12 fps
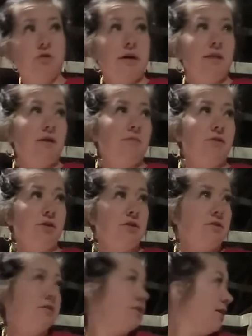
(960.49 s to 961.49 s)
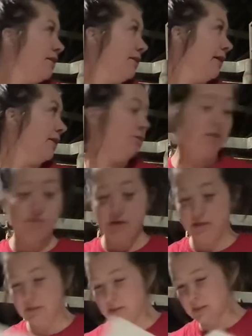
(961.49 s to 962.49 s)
get them. They're stuck in the alleyway once.